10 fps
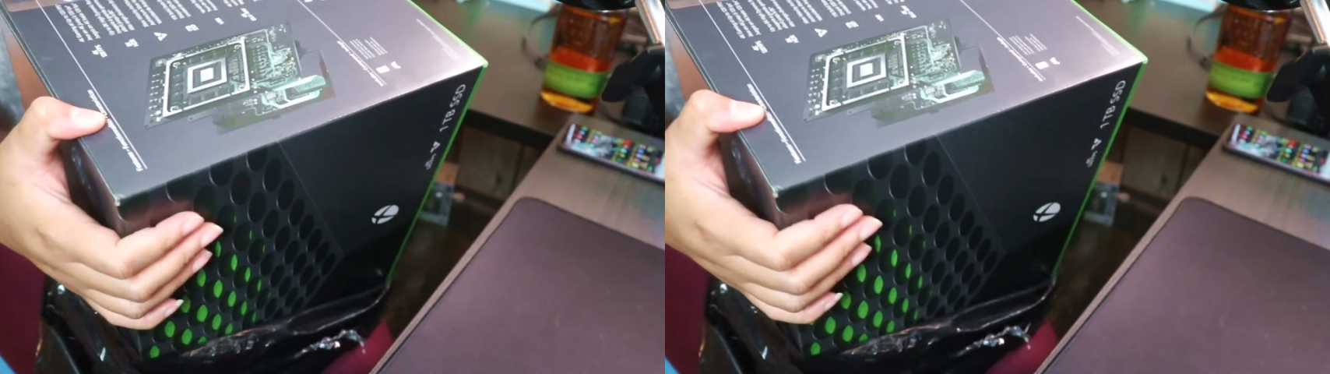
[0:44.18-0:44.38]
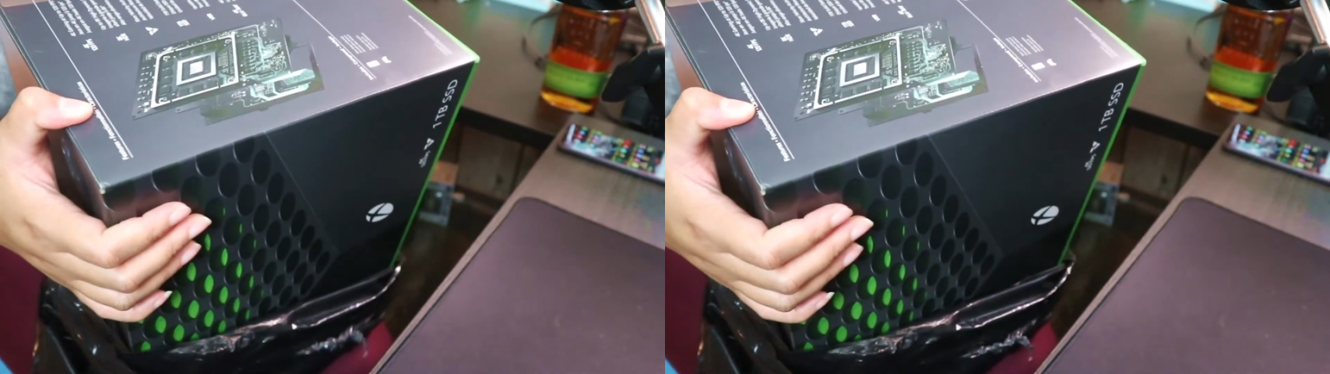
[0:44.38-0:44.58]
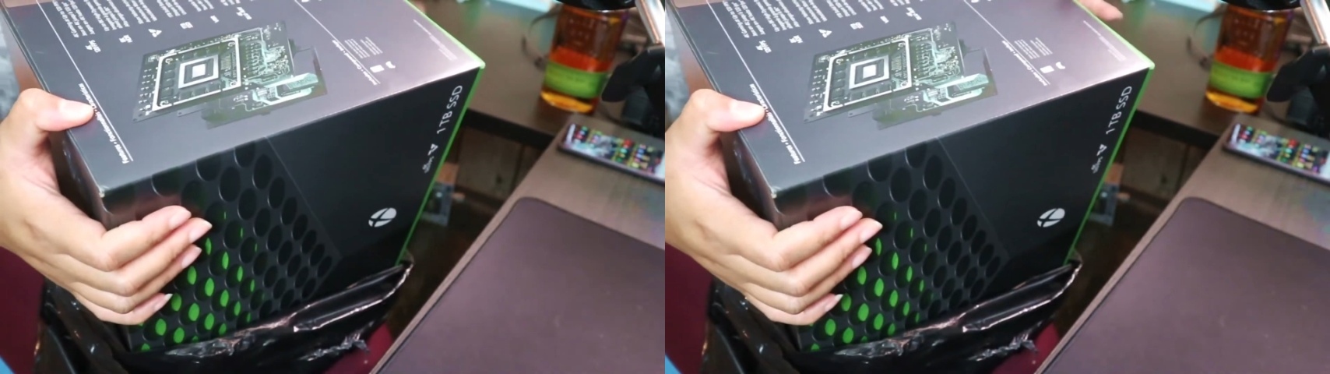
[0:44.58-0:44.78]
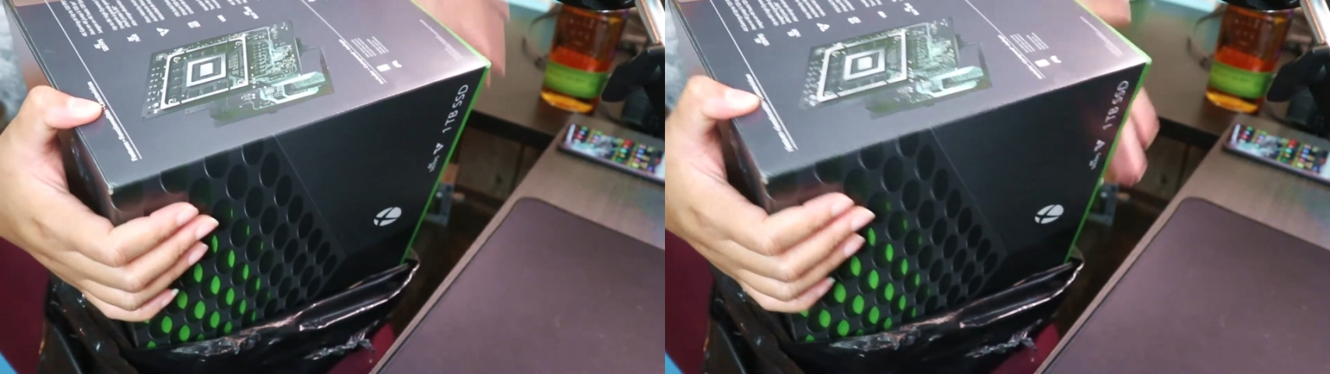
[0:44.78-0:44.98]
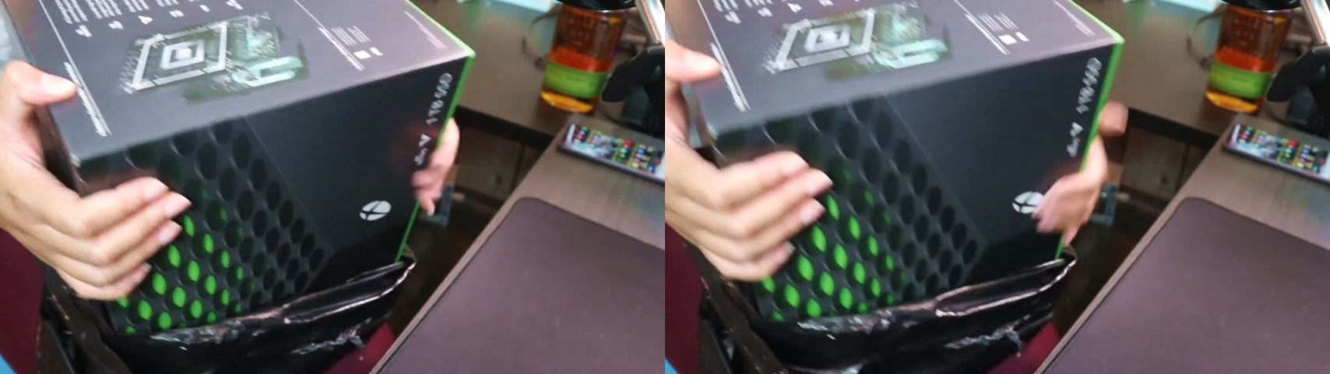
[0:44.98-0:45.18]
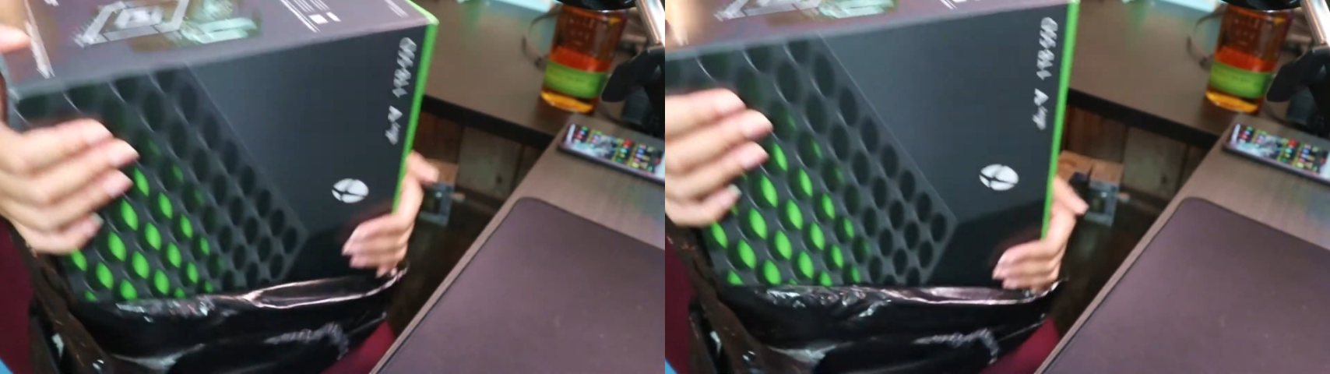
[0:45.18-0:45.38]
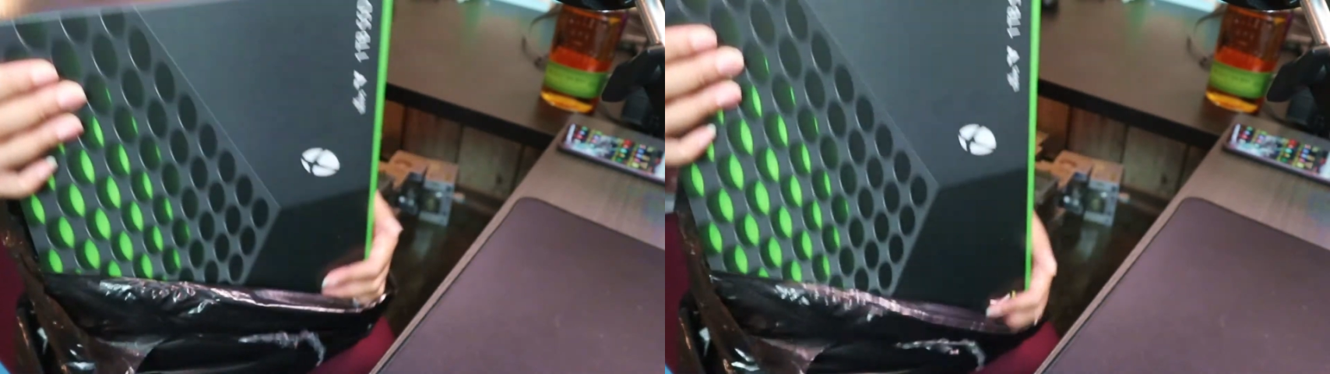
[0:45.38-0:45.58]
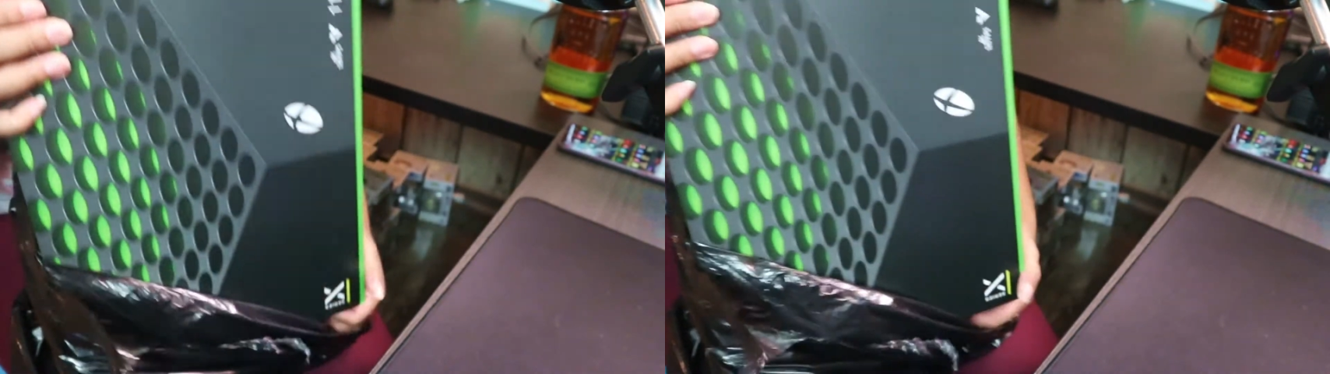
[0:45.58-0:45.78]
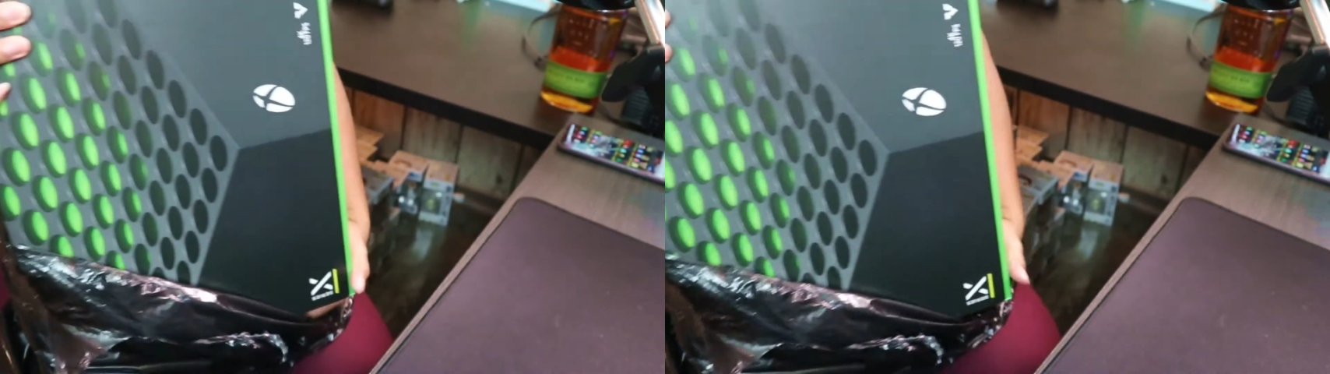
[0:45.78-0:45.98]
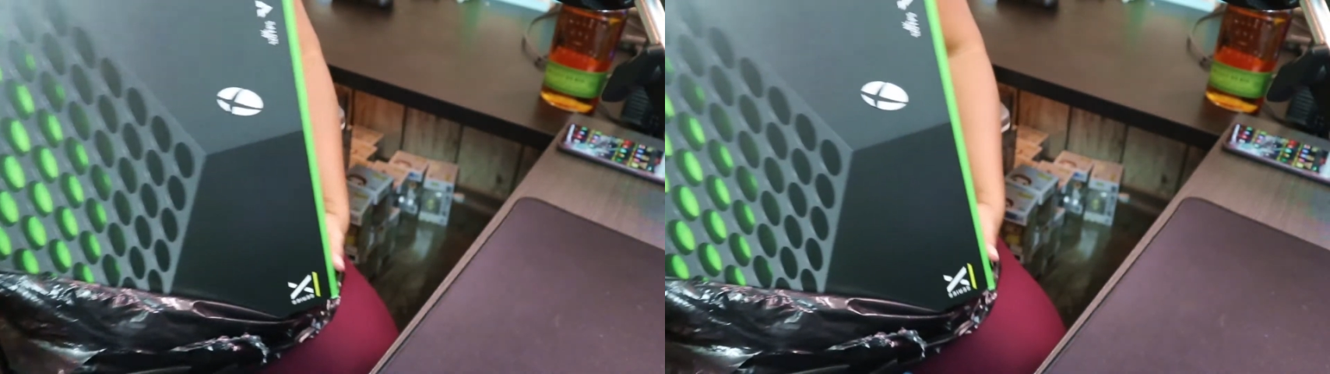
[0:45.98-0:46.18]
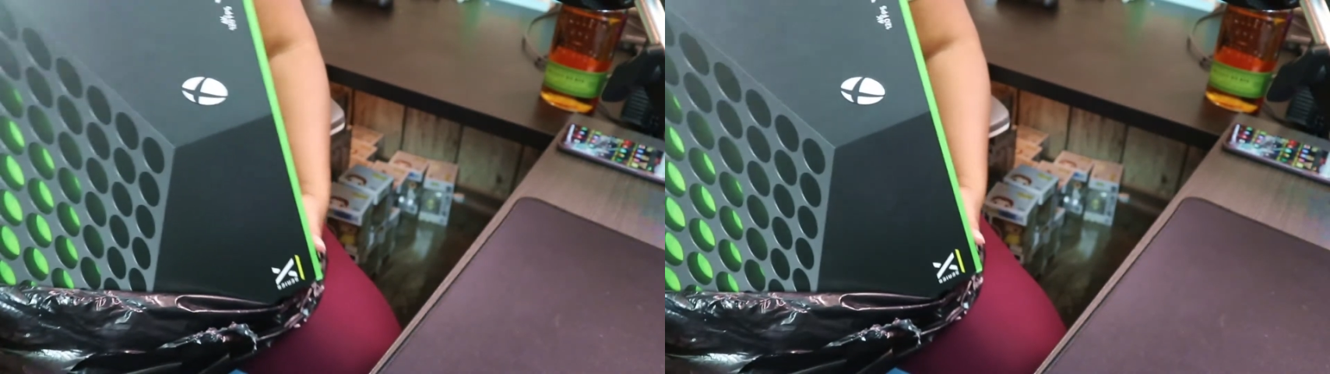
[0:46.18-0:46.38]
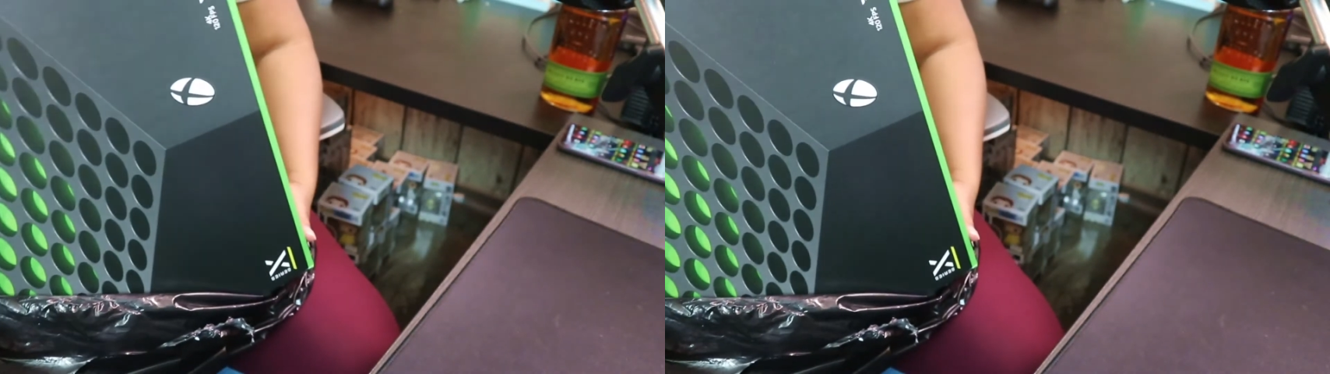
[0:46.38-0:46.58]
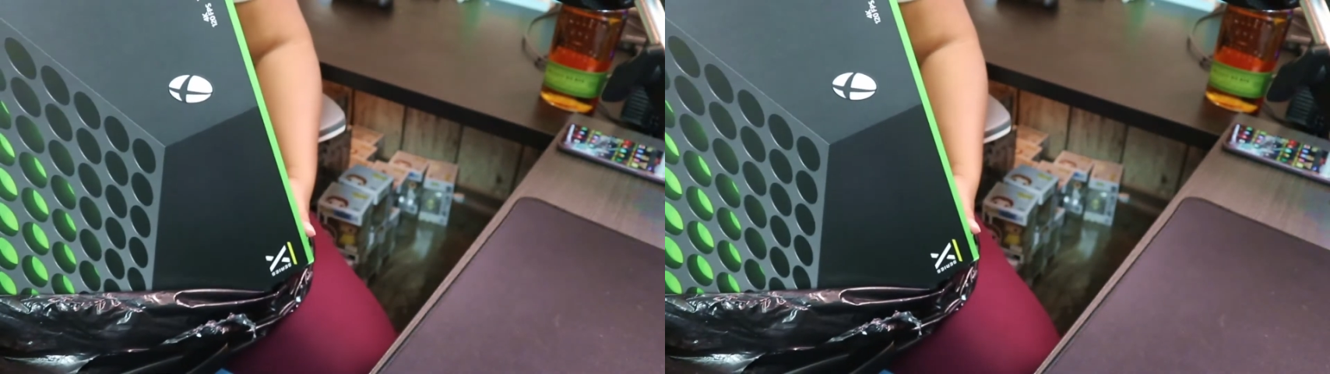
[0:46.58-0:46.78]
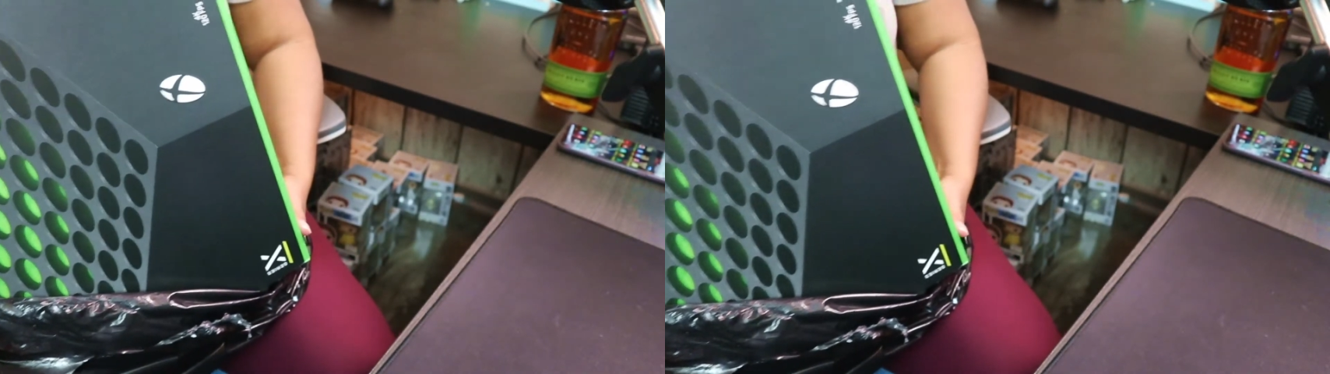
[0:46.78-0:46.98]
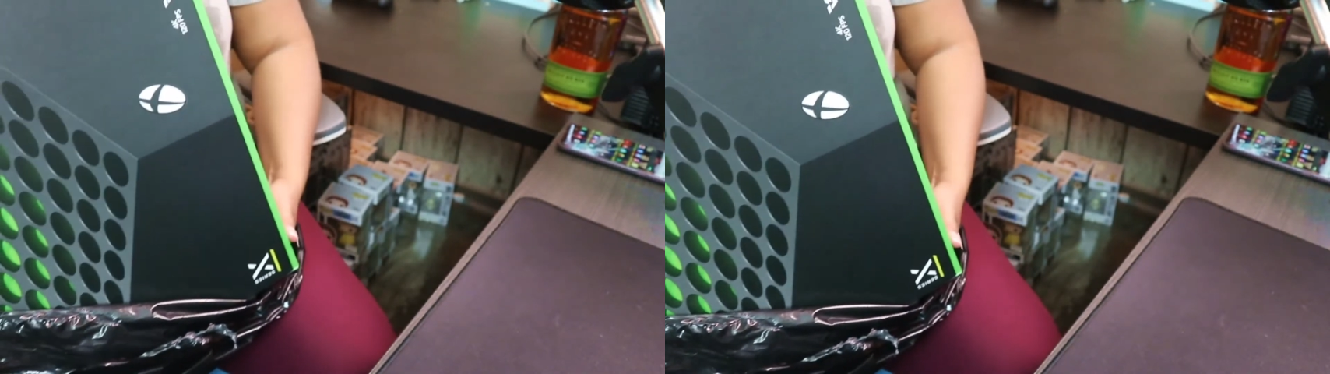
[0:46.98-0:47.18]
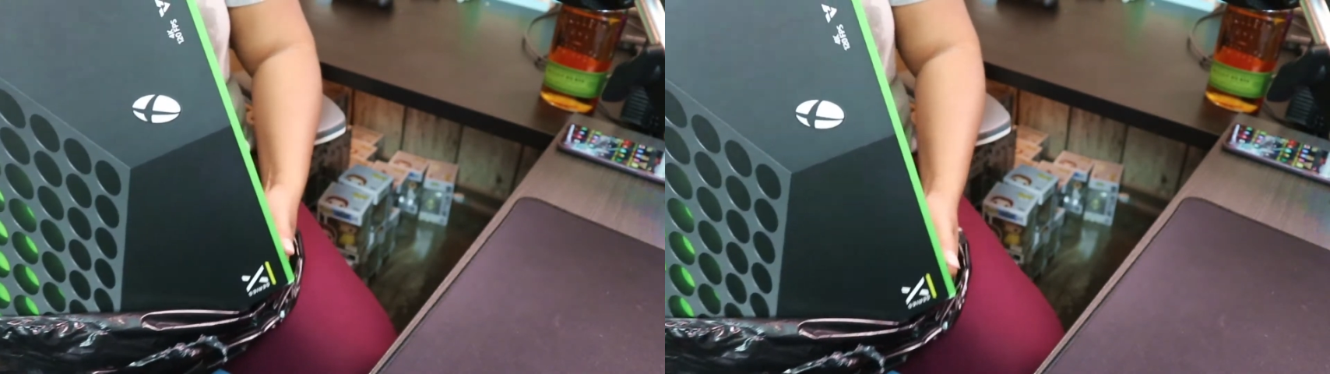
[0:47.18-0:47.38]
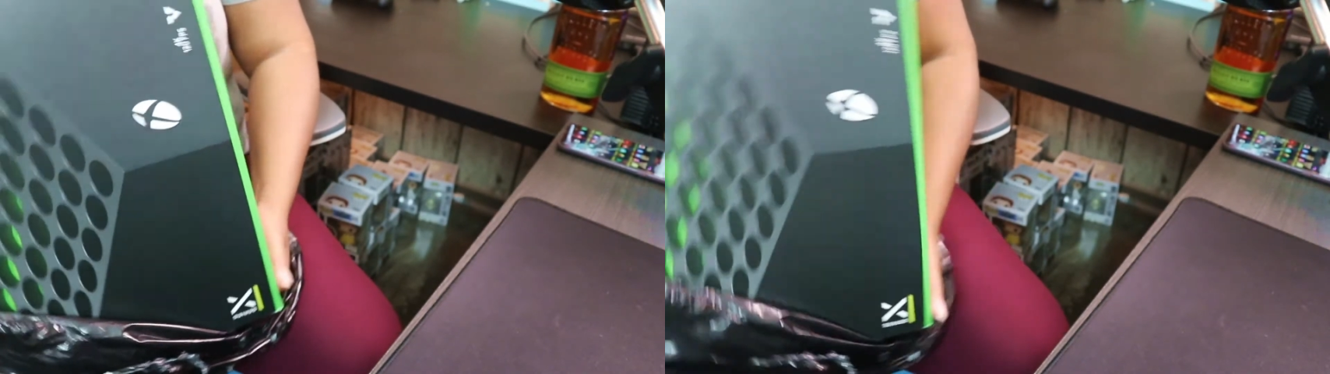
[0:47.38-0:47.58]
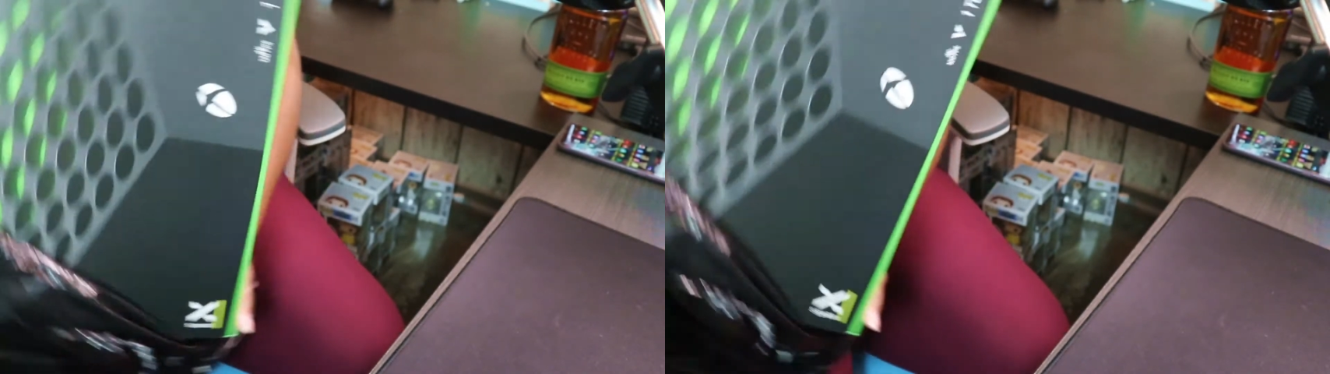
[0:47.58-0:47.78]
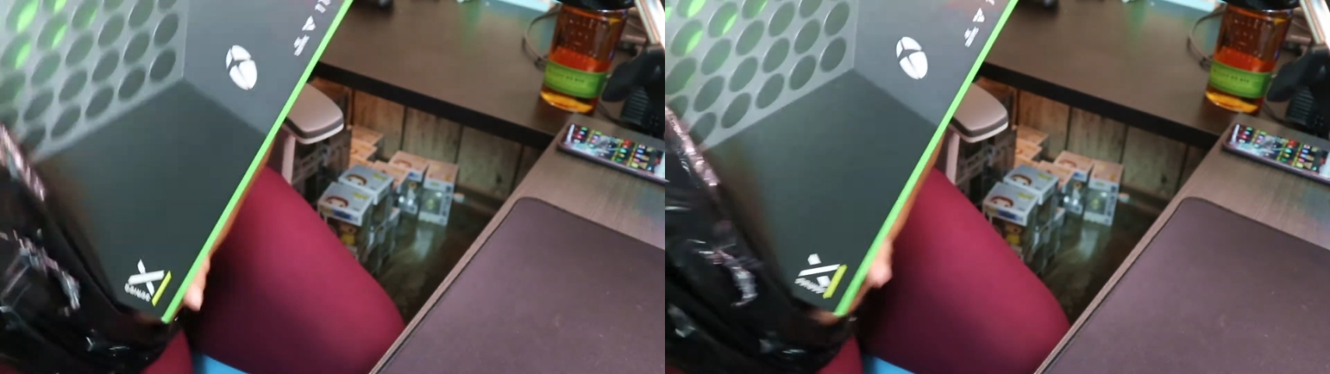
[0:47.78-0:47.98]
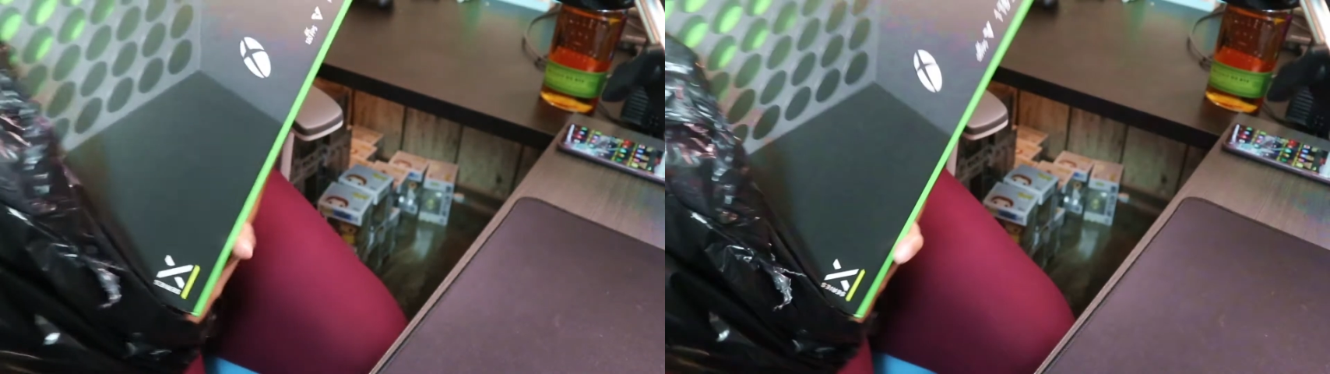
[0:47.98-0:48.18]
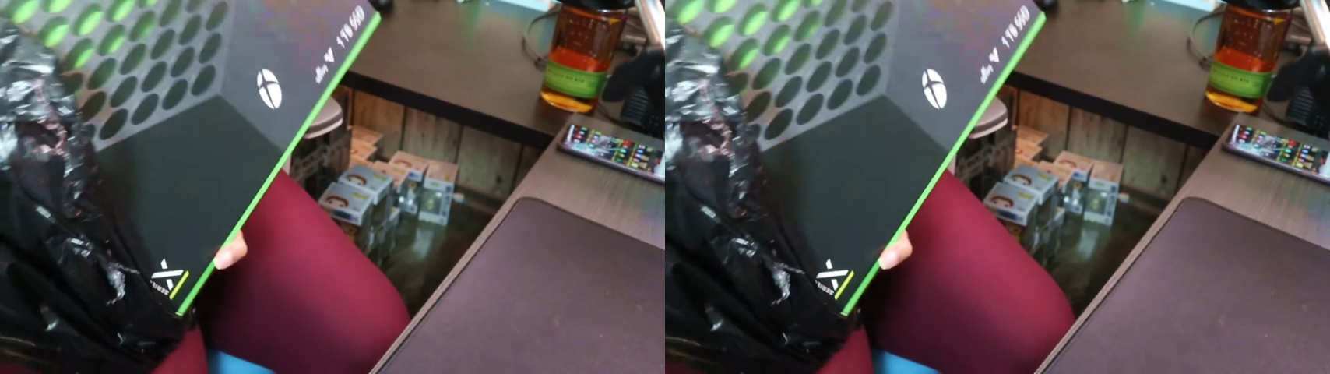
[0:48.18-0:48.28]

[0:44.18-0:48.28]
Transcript: Nobody's mouth can be seen.